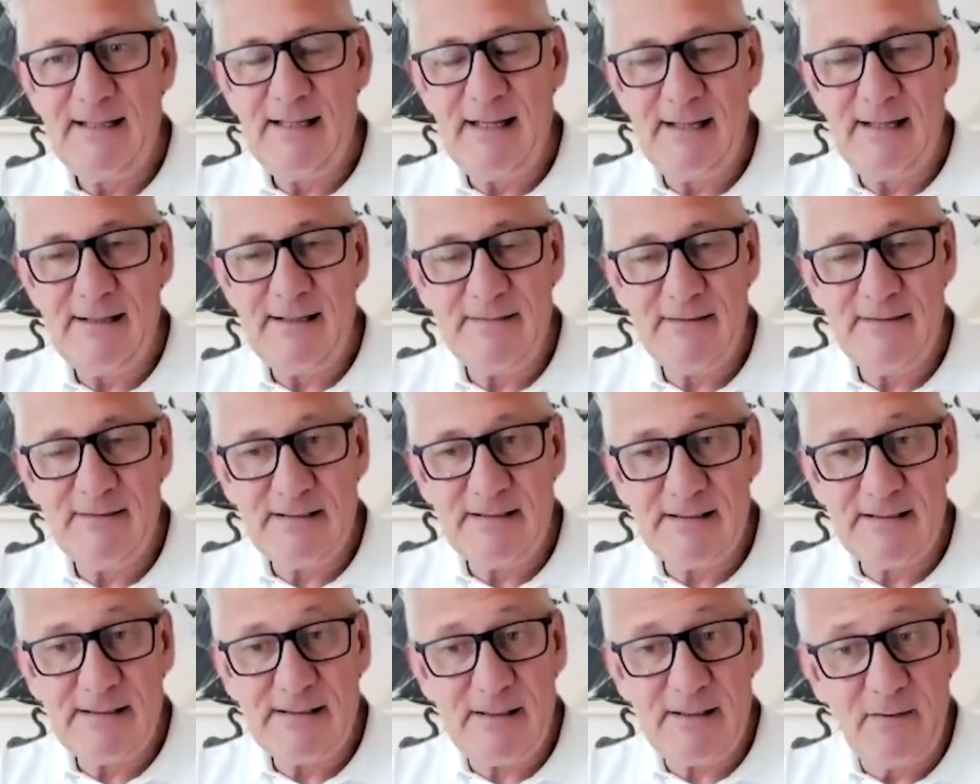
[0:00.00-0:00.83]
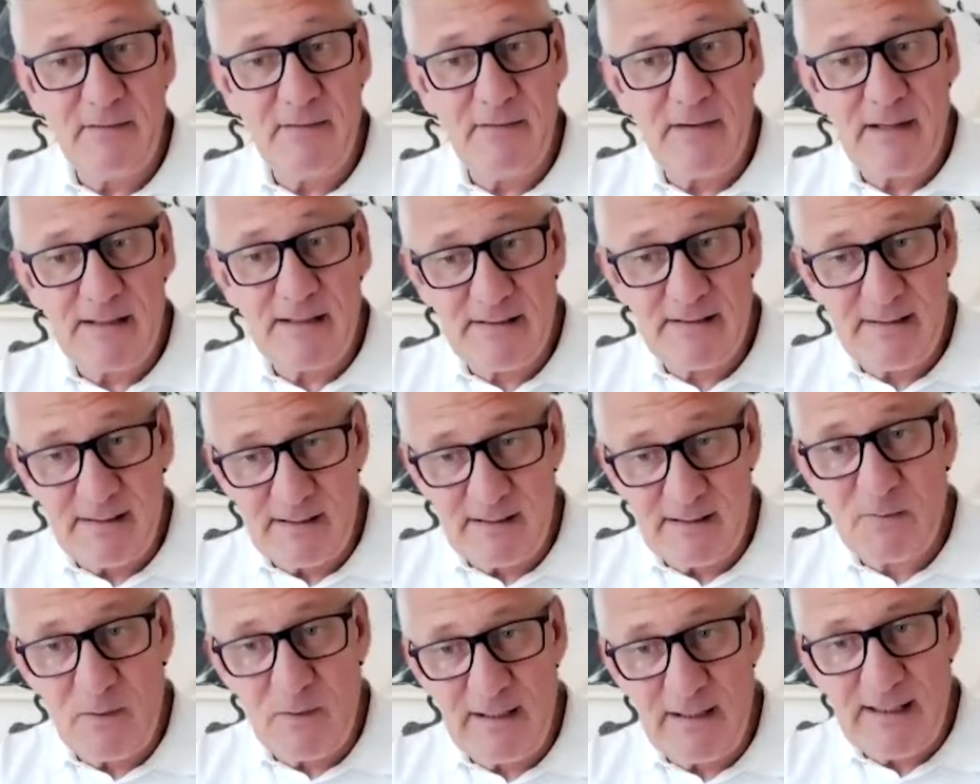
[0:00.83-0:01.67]
And so
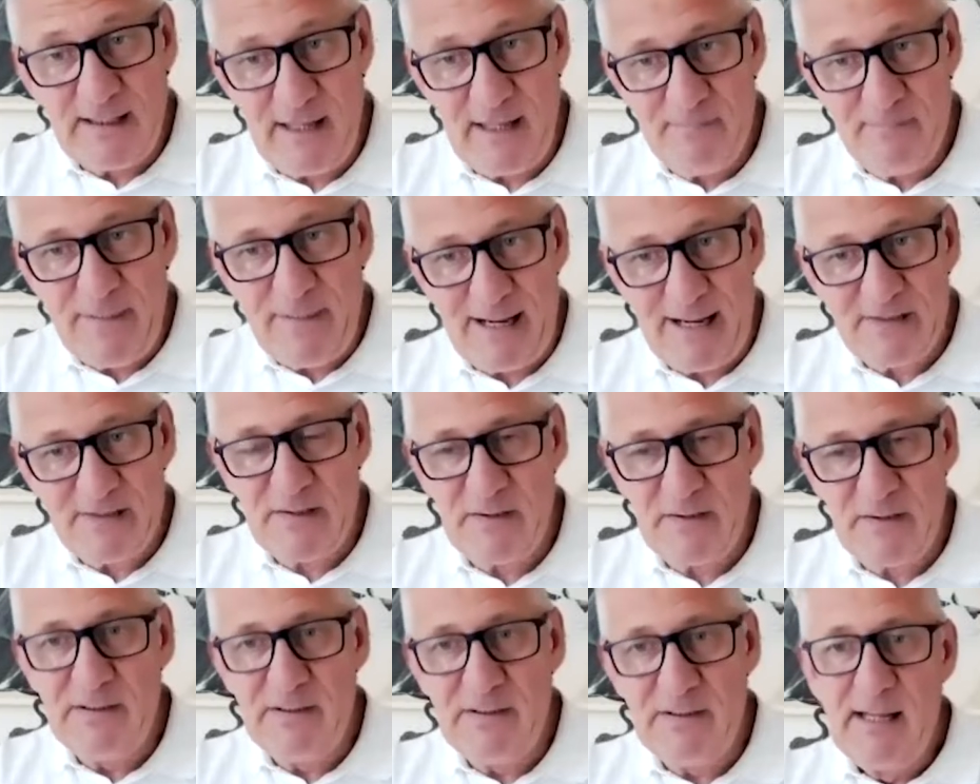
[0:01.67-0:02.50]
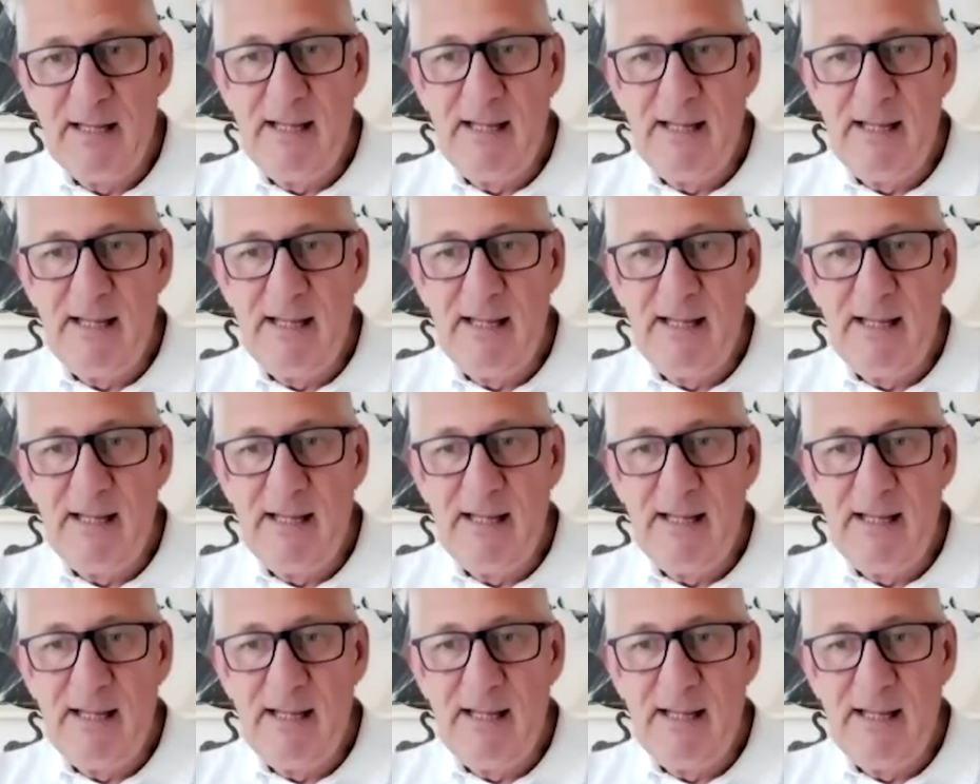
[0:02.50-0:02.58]
that's where I came back to.